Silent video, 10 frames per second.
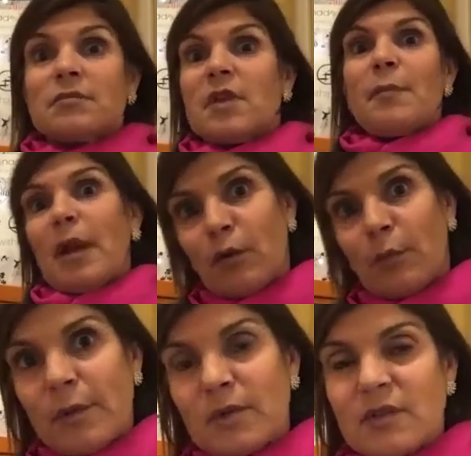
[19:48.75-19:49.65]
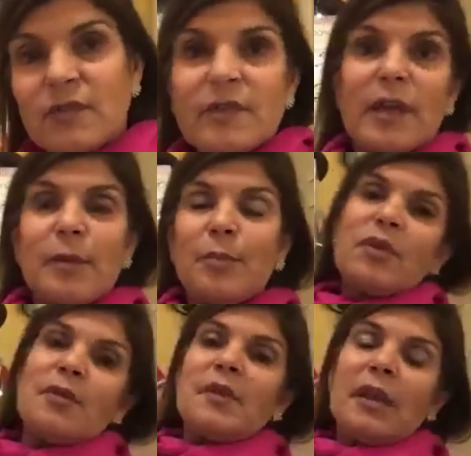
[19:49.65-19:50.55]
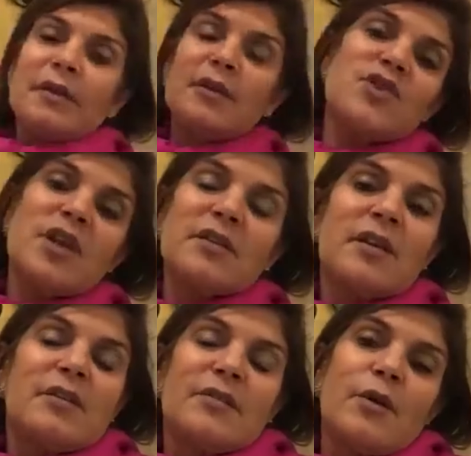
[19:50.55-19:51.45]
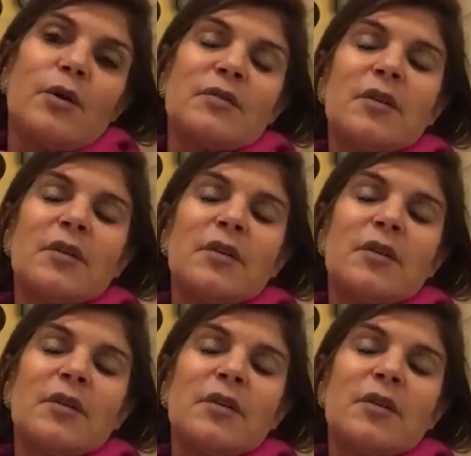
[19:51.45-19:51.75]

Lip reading: they might not be able to sleep or they feel energetic and so on.